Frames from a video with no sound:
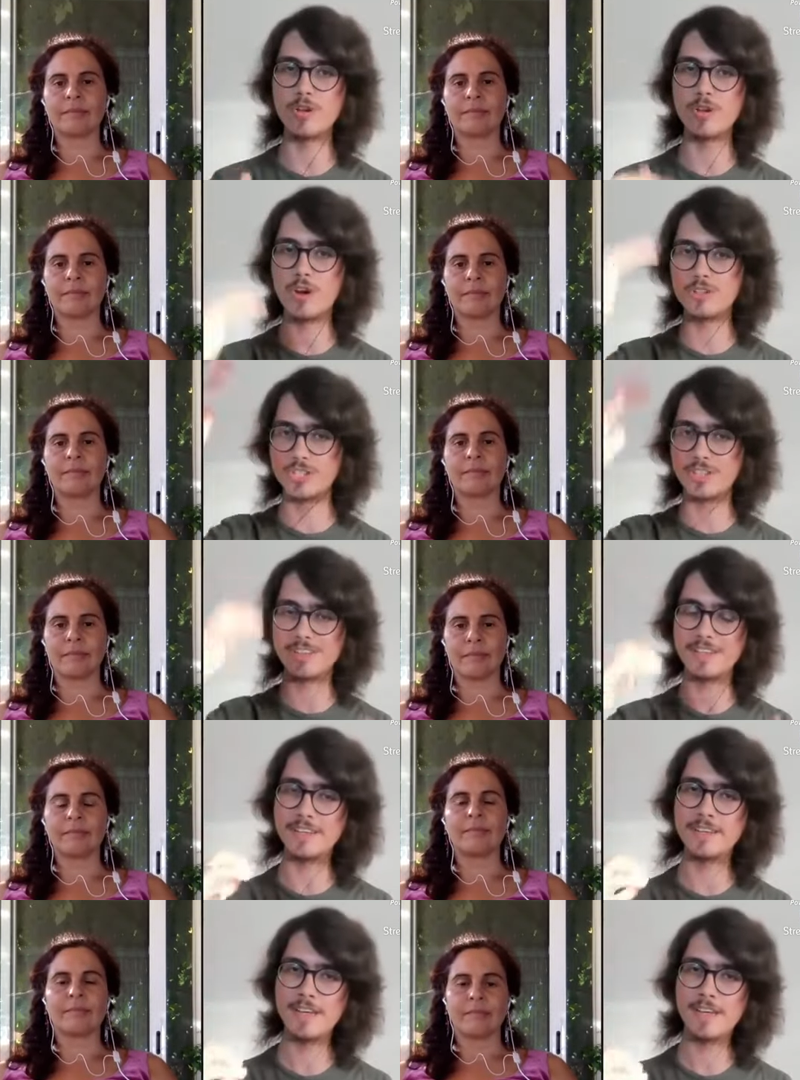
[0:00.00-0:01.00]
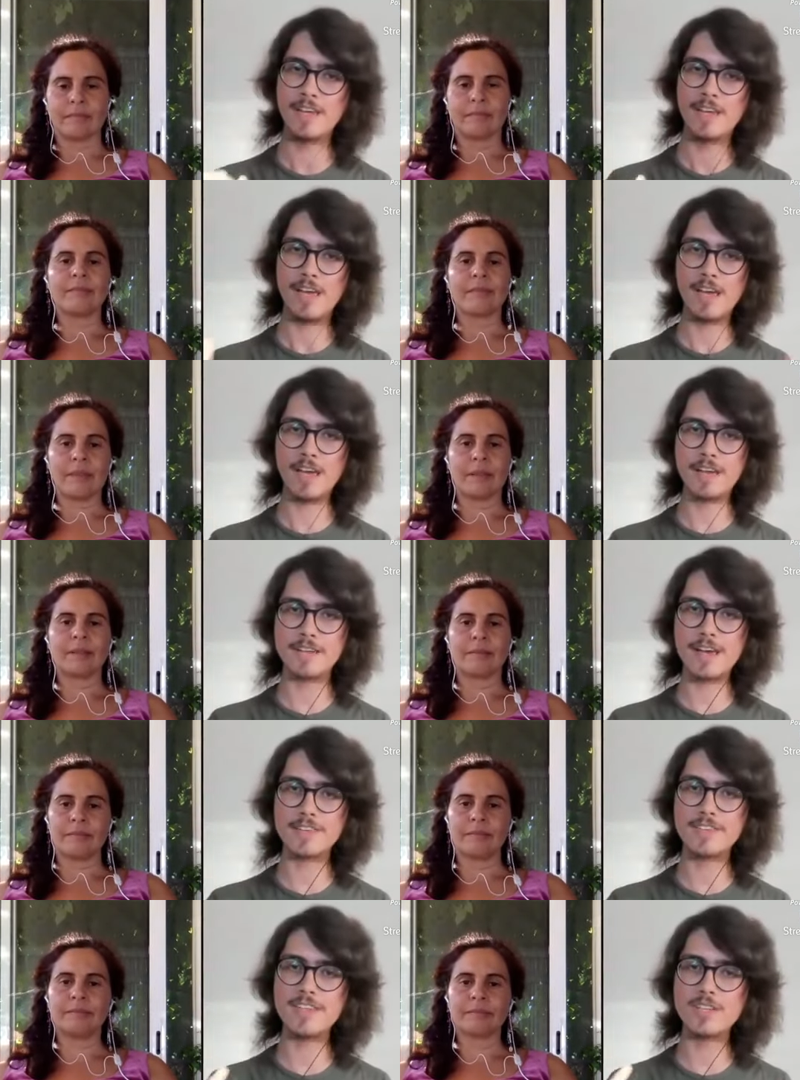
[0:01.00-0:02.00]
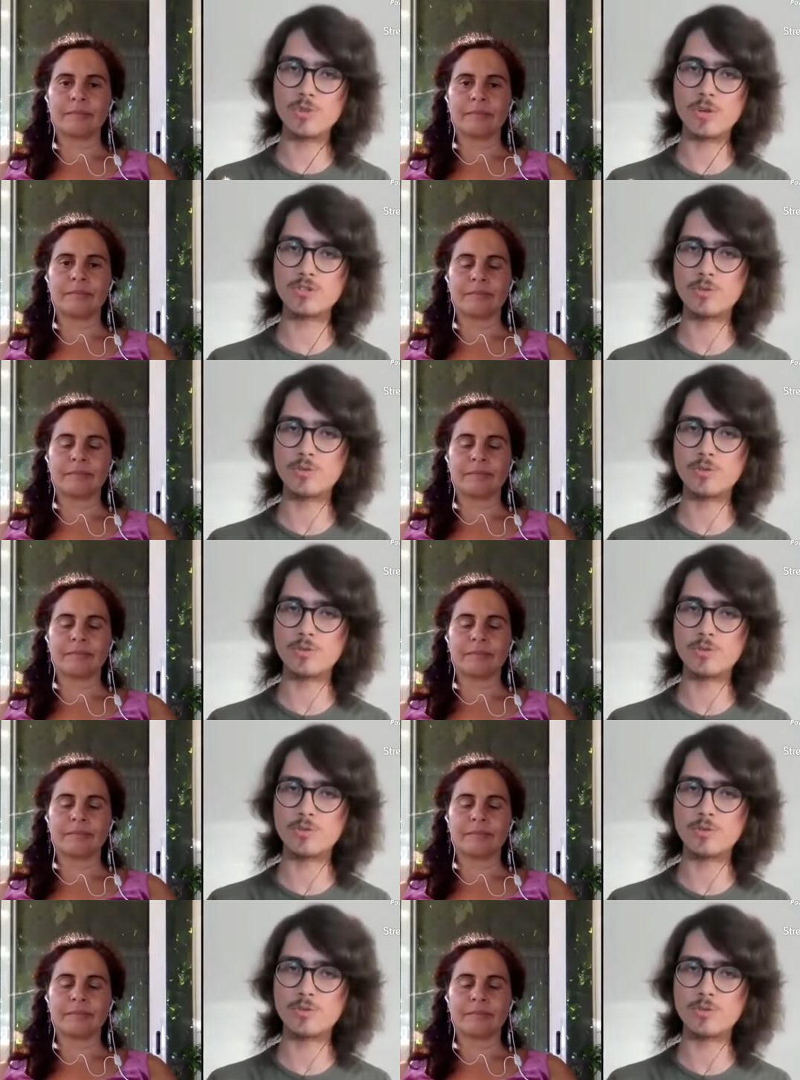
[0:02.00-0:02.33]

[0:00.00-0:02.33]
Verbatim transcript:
Speaker 1: logically. And I think it was